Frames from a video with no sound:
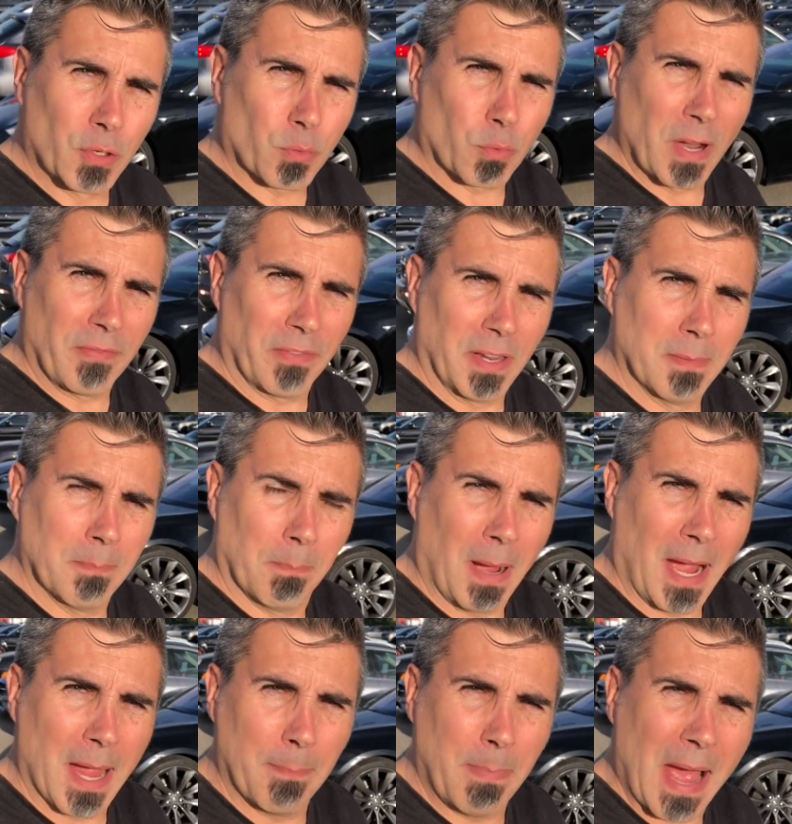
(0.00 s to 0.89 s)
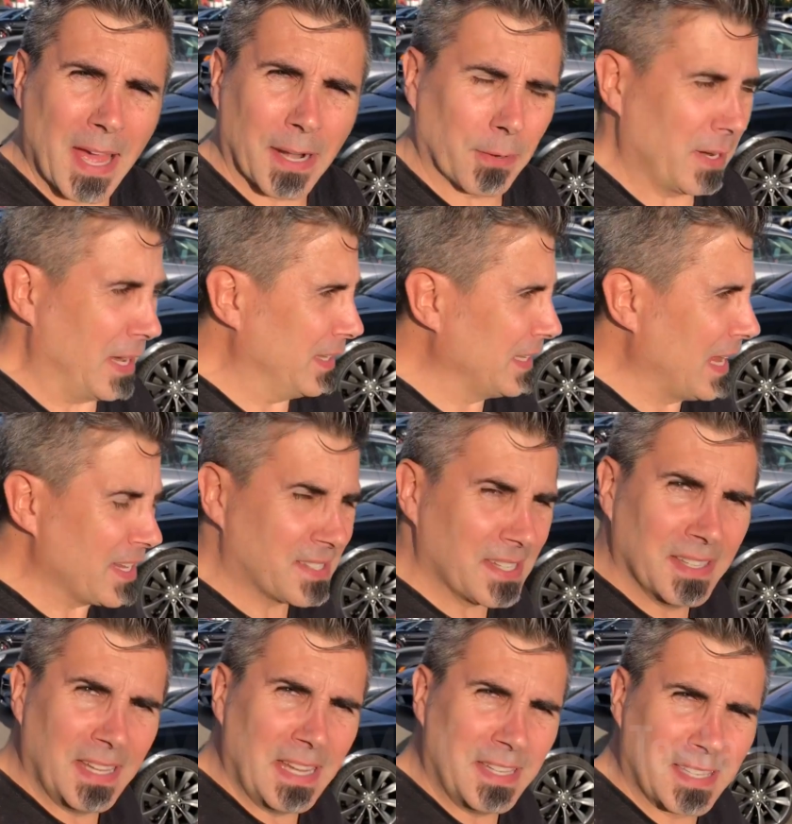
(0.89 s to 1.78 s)
driven by a battery, and that's
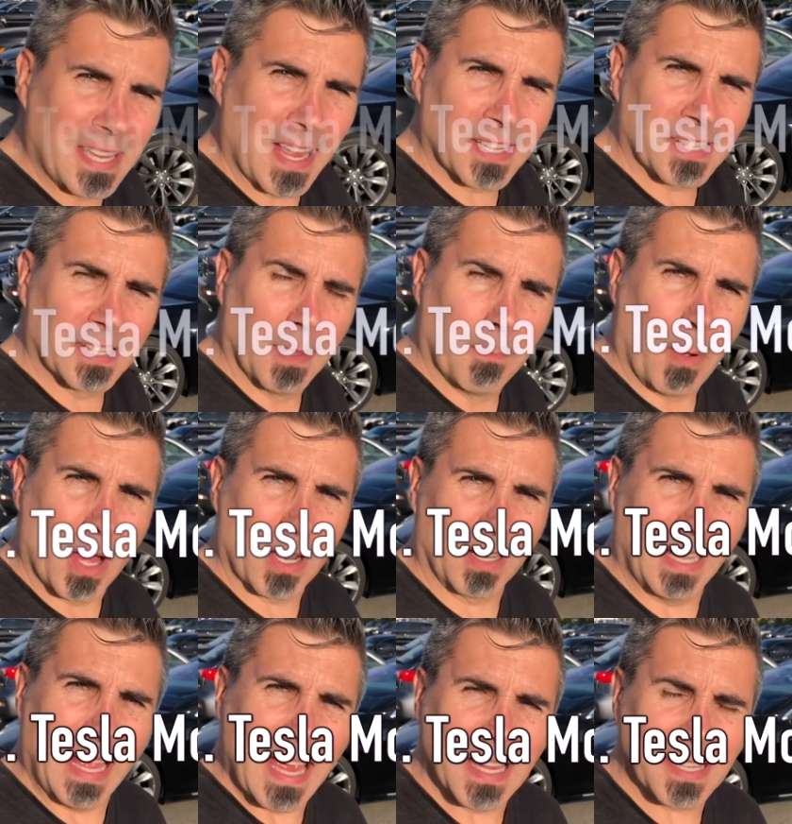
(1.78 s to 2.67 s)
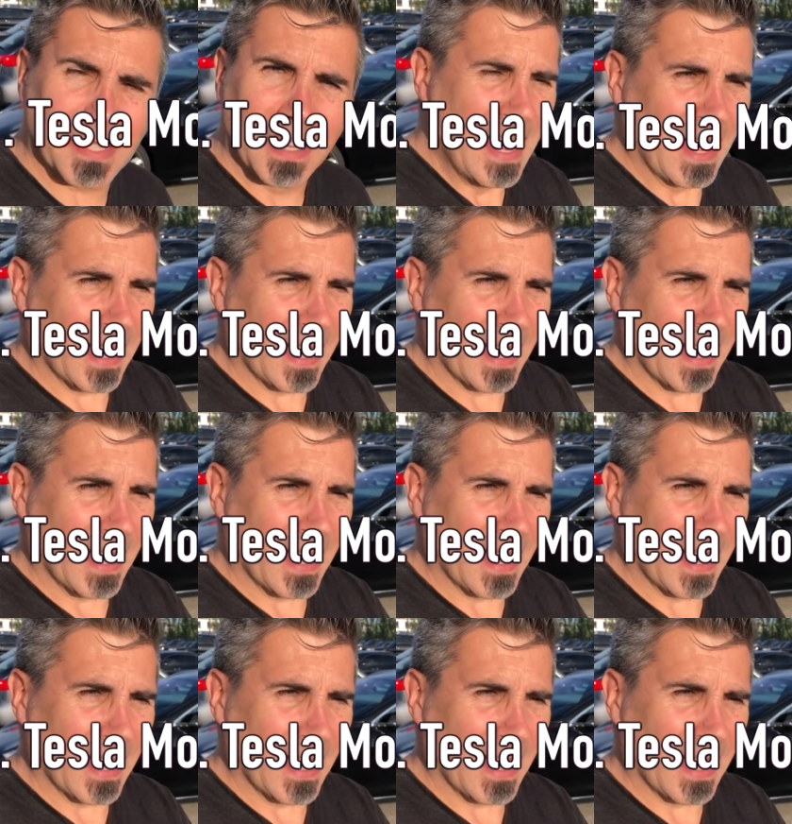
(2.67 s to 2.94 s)
in the Tesla Model S.